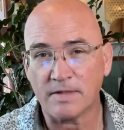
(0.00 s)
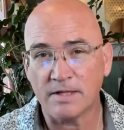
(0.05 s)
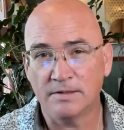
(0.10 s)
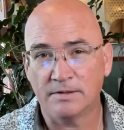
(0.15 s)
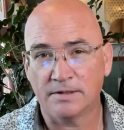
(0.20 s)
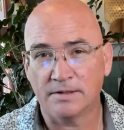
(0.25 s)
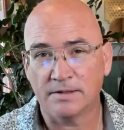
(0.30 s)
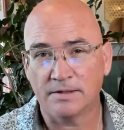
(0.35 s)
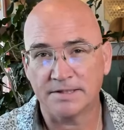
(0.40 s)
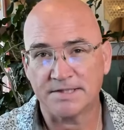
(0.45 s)

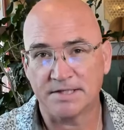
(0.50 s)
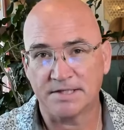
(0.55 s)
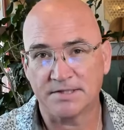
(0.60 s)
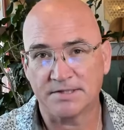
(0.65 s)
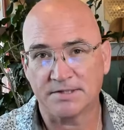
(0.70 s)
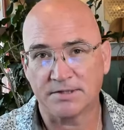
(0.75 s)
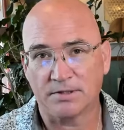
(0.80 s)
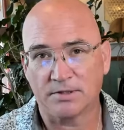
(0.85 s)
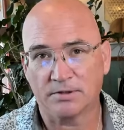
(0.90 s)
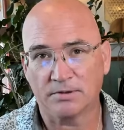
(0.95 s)
Let's see.
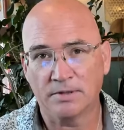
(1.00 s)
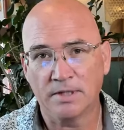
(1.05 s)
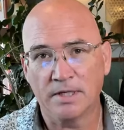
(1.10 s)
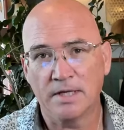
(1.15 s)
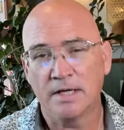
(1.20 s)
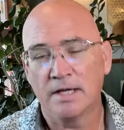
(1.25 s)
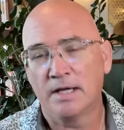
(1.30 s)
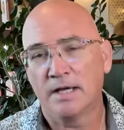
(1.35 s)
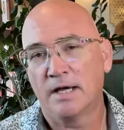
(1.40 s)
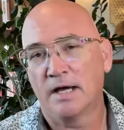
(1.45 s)
So,
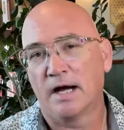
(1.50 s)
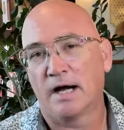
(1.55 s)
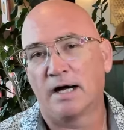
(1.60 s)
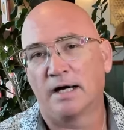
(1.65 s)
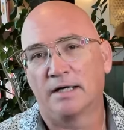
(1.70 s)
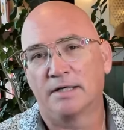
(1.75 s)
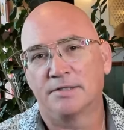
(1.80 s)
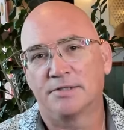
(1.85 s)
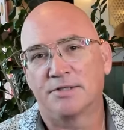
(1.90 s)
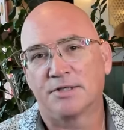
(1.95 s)

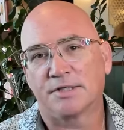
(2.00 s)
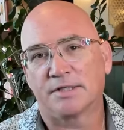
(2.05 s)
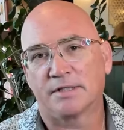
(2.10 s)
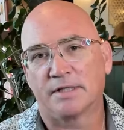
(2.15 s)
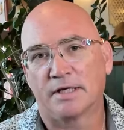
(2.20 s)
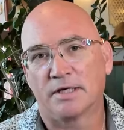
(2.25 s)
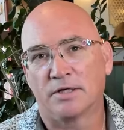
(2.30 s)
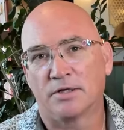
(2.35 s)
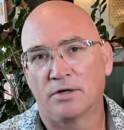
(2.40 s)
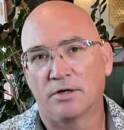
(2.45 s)
uh, just to
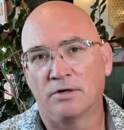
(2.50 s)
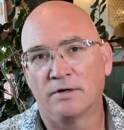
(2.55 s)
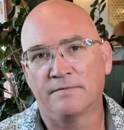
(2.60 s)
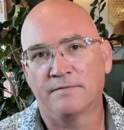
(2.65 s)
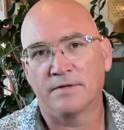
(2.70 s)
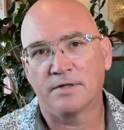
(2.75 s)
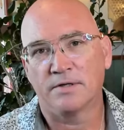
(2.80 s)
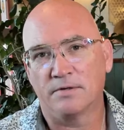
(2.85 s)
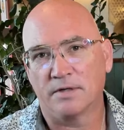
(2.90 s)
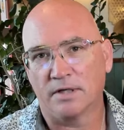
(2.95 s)
let you know, if
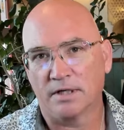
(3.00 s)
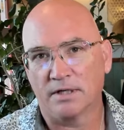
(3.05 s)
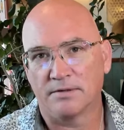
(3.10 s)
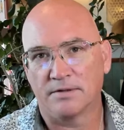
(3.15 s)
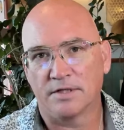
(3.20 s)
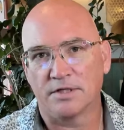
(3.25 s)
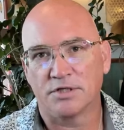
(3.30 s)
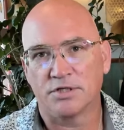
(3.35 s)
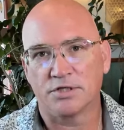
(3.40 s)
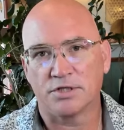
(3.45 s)
are in
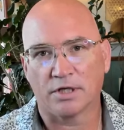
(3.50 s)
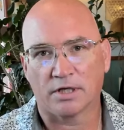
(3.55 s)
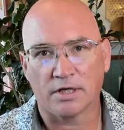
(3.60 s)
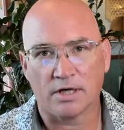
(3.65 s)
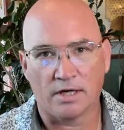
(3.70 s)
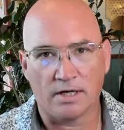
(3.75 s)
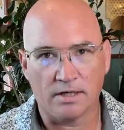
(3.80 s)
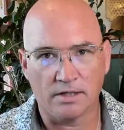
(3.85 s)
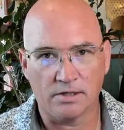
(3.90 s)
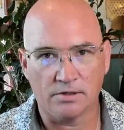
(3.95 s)
the
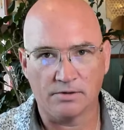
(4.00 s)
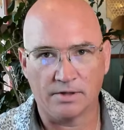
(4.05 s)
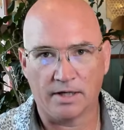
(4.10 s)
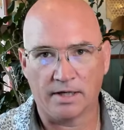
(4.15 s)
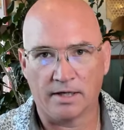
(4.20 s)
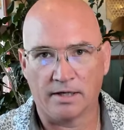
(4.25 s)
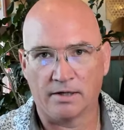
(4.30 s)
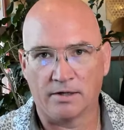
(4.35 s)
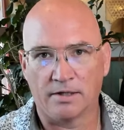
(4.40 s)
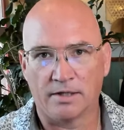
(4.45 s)
Chicago
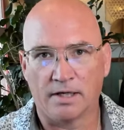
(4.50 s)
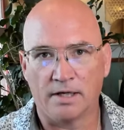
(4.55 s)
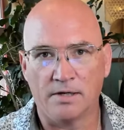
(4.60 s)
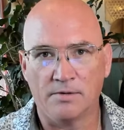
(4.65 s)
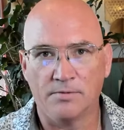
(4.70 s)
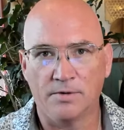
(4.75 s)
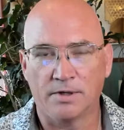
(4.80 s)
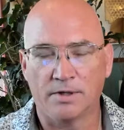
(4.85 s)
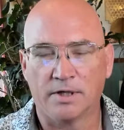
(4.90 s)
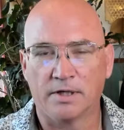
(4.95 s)
area,
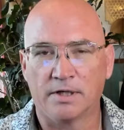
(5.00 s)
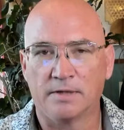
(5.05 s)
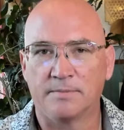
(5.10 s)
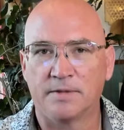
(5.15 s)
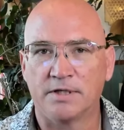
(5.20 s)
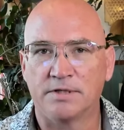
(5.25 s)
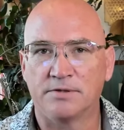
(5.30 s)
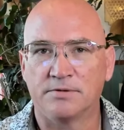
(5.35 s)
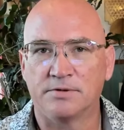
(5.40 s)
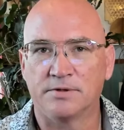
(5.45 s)
we're going to be
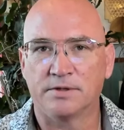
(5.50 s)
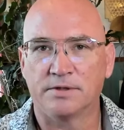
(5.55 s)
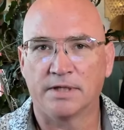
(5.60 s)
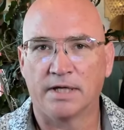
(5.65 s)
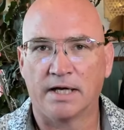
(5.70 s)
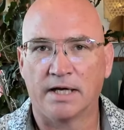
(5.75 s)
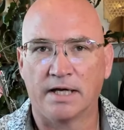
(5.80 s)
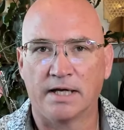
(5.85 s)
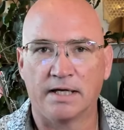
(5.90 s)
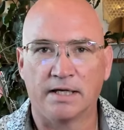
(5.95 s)
doing
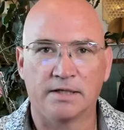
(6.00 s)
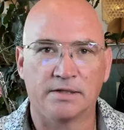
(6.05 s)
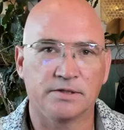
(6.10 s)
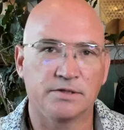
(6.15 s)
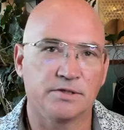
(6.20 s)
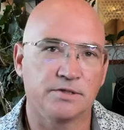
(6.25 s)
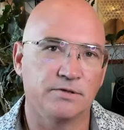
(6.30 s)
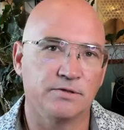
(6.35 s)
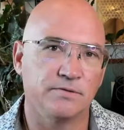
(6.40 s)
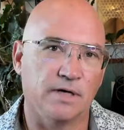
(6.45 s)
a
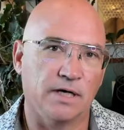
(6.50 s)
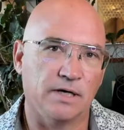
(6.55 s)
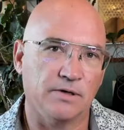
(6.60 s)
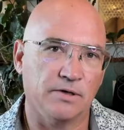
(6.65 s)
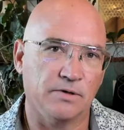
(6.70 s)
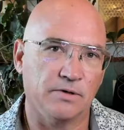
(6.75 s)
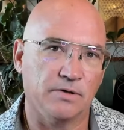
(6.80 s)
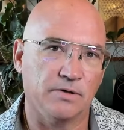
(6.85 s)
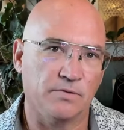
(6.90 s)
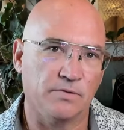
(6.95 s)
two hour
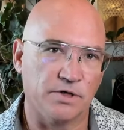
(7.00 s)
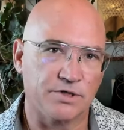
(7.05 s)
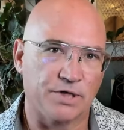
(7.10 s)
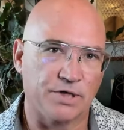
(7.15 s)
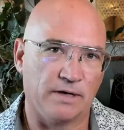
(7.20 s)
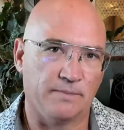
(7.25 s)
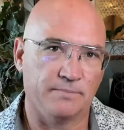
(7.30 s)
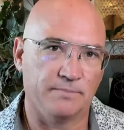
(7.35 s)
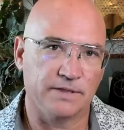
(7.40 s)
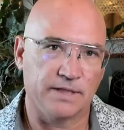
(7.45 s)

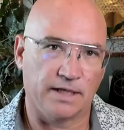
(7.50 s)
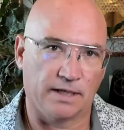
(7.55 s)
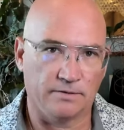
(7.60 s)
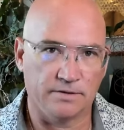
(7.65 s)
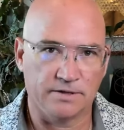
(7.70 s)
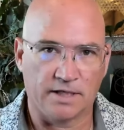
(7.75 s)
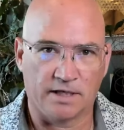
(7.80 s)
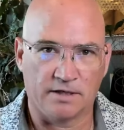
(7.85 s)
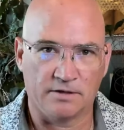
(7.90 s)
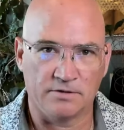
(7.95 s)
workshop
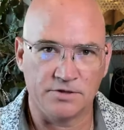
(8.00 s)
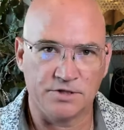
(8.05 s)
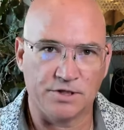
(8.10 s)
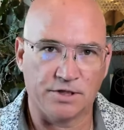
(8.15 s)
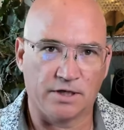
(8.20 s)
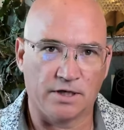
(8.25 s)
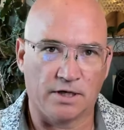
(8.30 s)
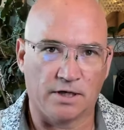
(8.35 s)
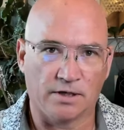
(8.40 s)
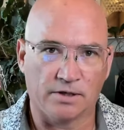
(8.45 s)
downtown
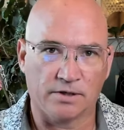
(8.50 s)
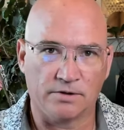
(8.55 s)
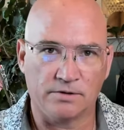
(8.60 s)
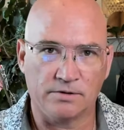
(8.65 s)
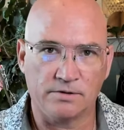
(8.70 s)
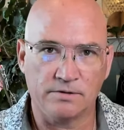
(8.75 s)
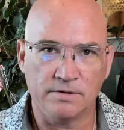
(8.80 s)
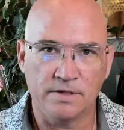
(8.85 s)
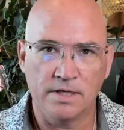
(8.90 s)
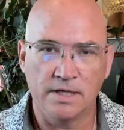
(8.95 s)

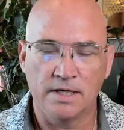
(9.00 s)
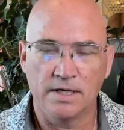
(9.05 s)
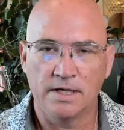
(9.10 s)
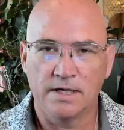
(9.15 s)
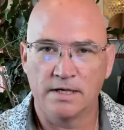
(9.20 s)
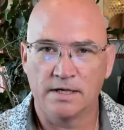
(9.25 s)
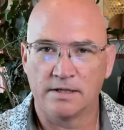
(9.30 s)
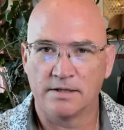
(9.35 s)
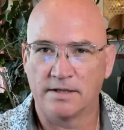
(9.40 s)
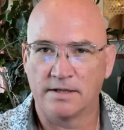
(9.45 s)
Chicago.
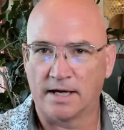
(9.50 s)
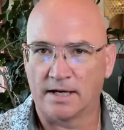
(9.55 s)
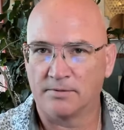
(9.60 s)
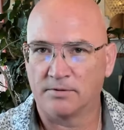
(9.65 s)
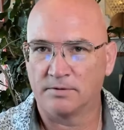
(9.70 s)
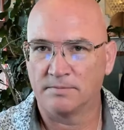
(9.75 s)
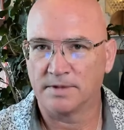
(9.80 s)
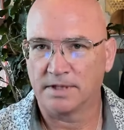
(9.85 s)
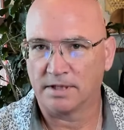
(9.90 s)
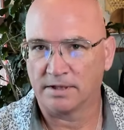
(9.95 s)
That
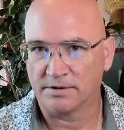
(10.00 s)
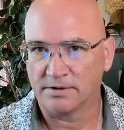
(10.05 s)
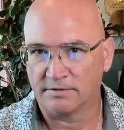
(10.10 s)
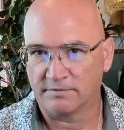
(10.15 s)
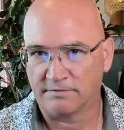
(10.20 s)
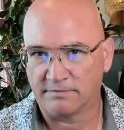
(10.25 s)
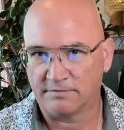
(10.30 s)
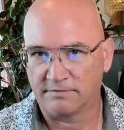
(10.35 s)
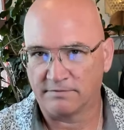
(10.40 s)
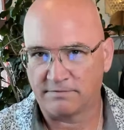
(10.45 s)
will be on the
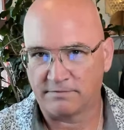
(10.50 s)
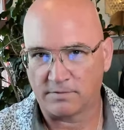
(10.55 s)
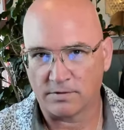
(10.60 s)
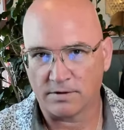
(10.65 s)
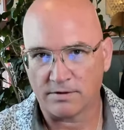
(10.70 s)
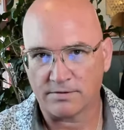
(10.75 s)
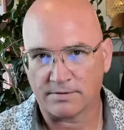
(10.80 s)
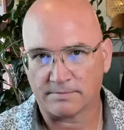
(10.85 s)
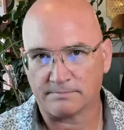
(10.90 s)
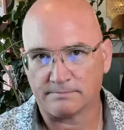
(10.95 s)

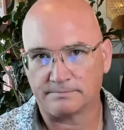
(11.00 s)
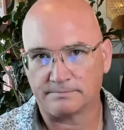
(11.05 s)
4th.